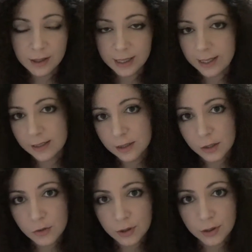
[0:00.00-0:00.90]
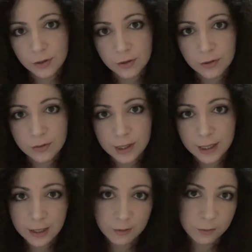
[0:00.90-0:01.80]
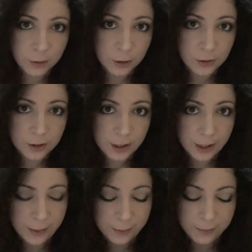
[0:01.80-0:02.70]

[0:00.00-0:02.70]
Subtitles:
last trigger that I have for you today